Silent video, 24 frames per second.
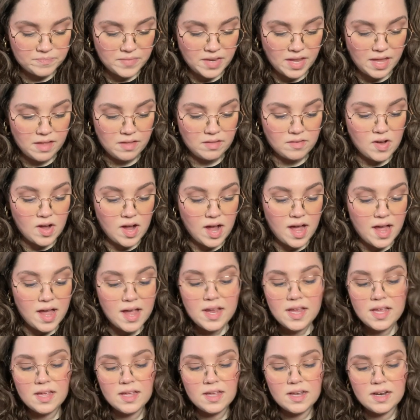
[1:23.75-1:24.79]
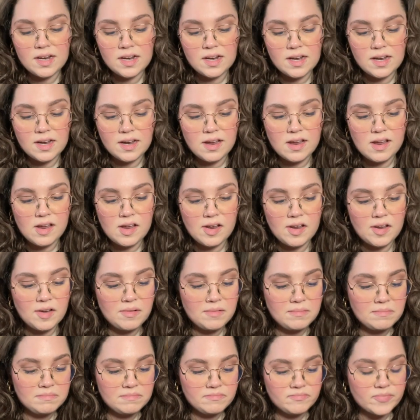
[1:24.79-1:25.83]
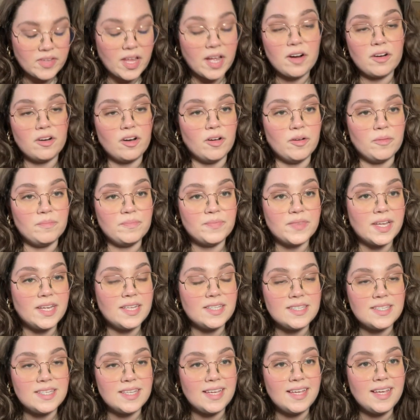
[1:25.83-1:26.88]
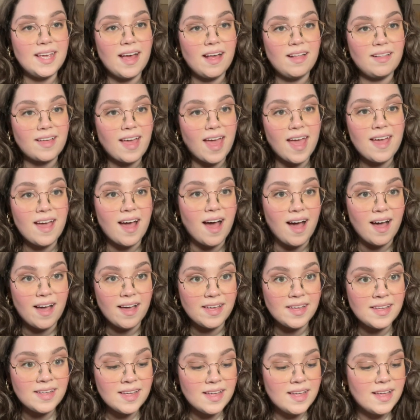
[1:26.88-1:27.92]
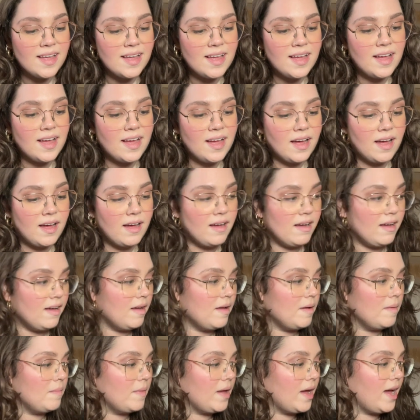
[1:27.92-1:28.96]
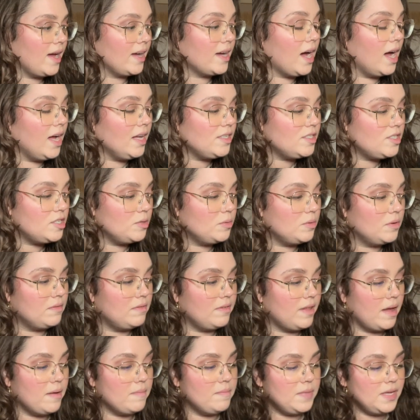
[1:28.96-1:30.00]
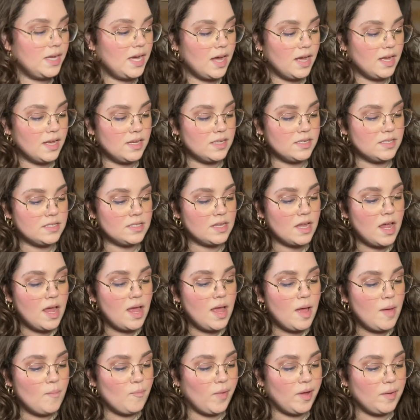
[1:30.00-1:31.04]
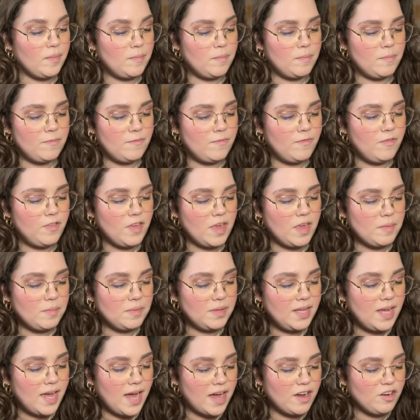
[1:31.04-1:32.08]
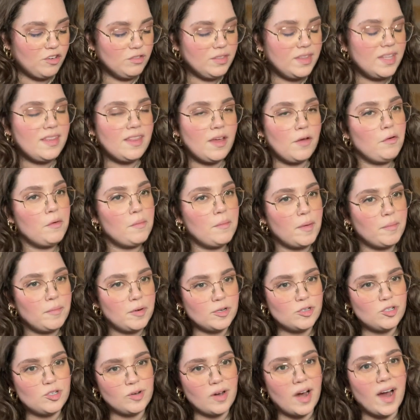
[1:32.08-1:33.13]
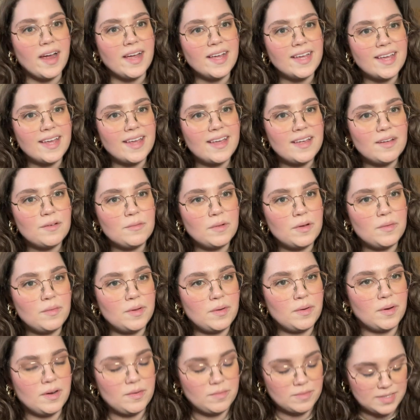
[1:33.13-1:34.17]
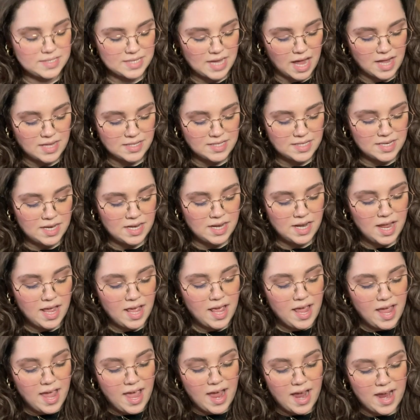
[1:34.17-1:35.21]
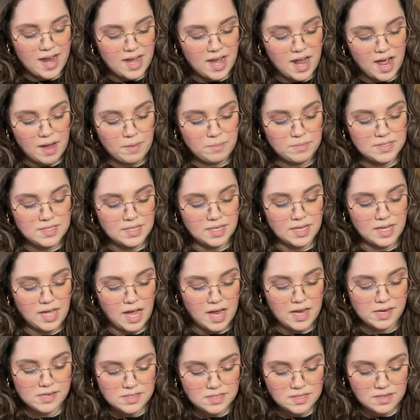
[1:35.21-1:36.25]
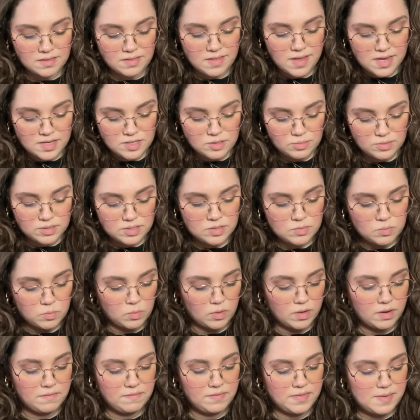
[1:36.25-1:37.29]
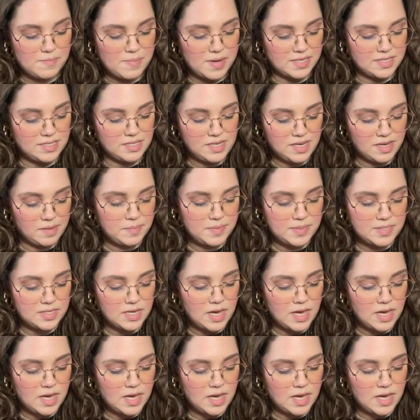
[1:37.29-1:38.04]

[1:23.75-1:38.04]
Elki? I don't know. It's E-L-K-I. Um, I got two of them because my family, I don't think they remember trying it when we were in Wisconsin. And I was like, guys, this was one of the best dips.